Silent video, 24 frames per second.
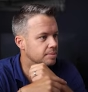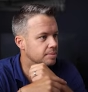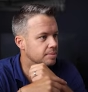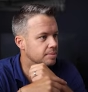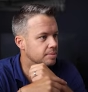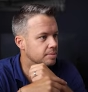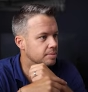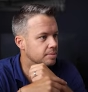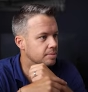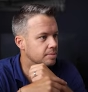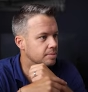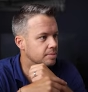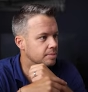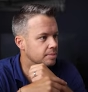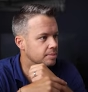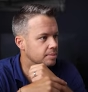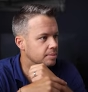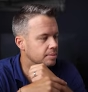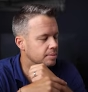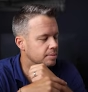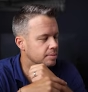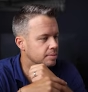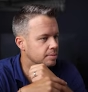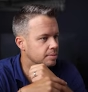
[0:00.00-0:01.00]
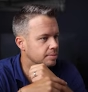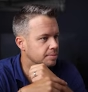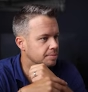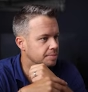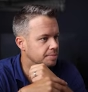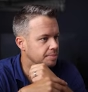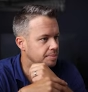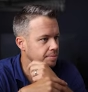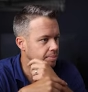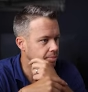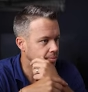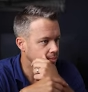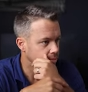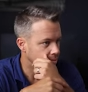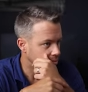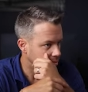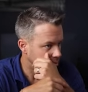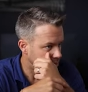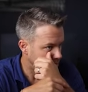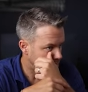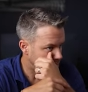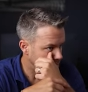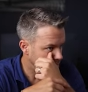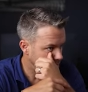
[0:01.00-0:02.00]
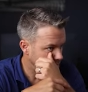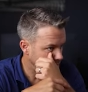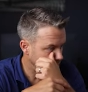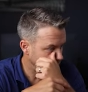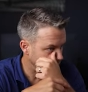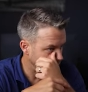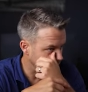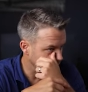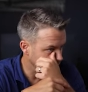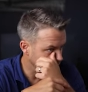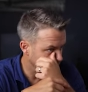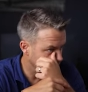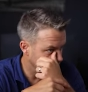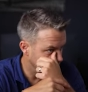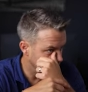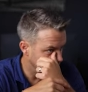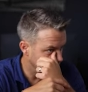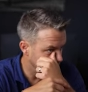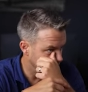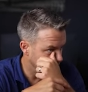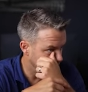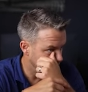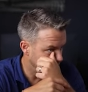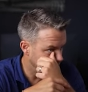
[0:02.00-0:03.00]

[no speech]